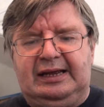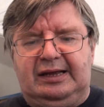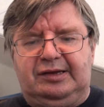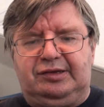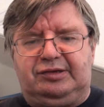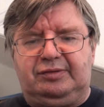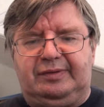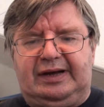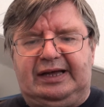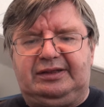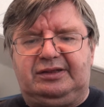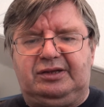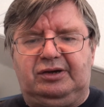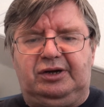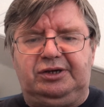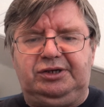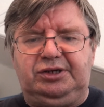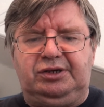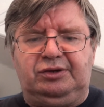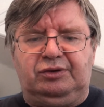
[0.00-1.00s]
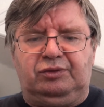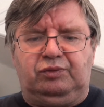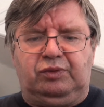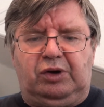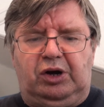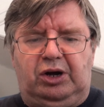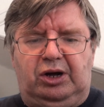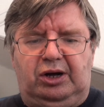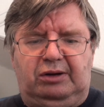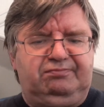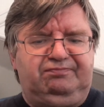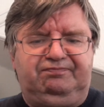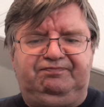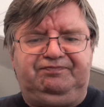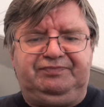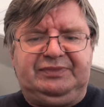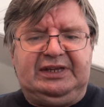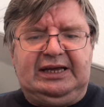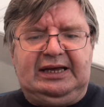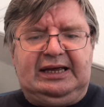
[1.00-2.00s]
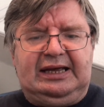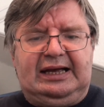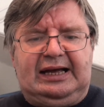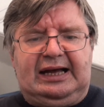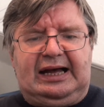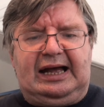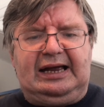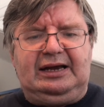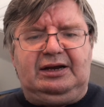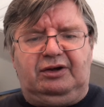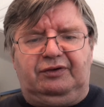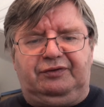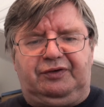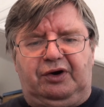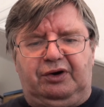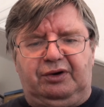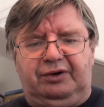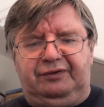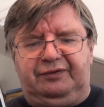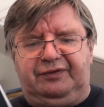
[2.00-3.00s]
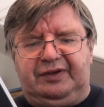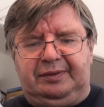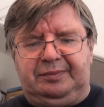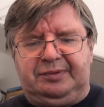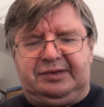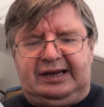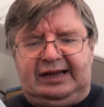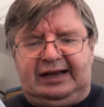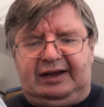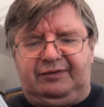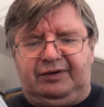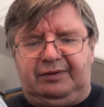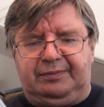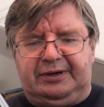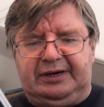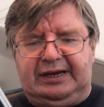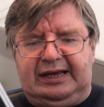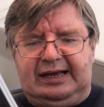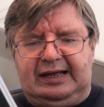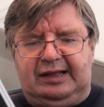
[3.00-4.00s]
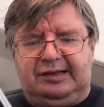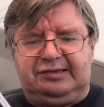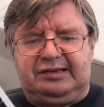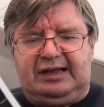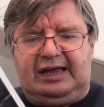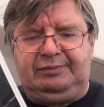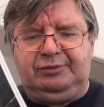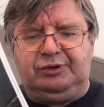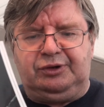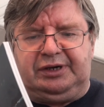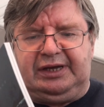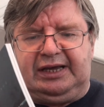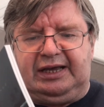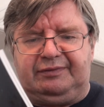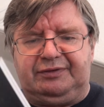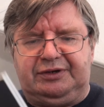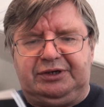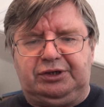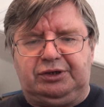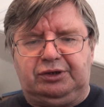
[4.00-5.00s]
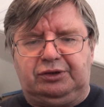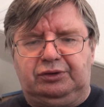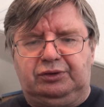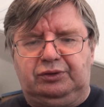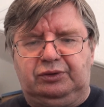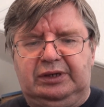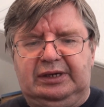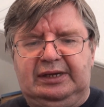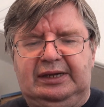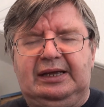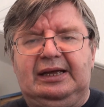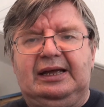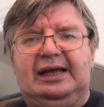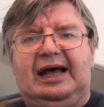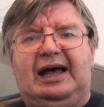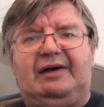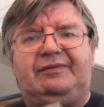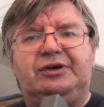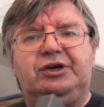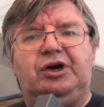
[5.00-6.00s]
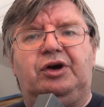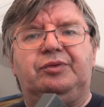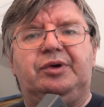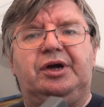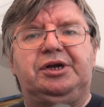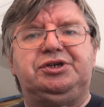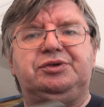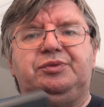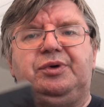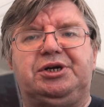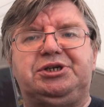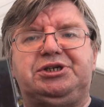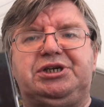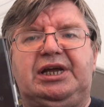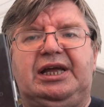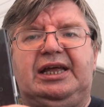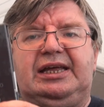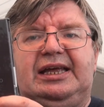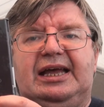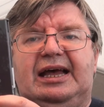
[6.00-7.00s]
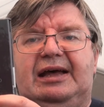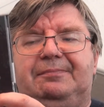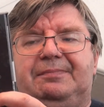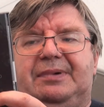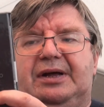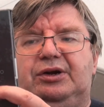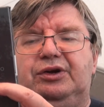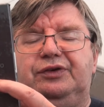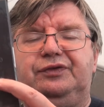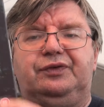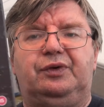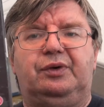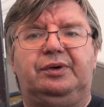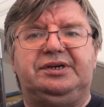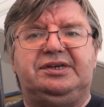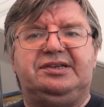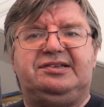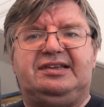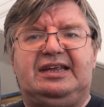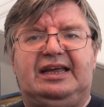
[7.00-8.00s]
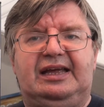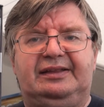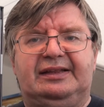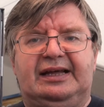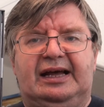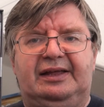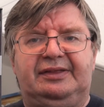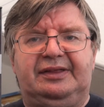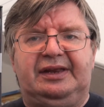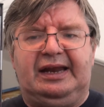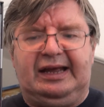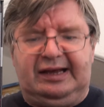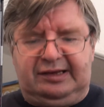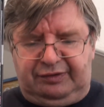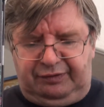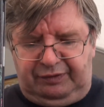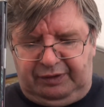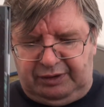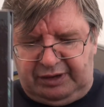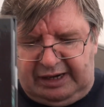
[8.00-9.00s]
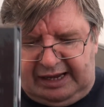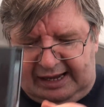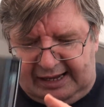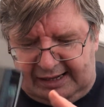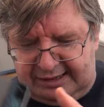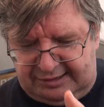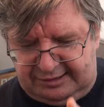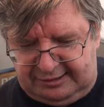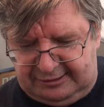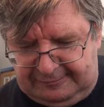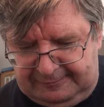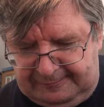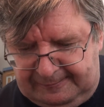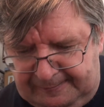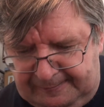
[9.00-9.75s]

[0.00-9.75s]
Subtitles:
So I thought, you know what? I love horror films like everybody else. I'm going to give it a go. Haven't got round to watching it yet, but look forward to seeing that in the next few days.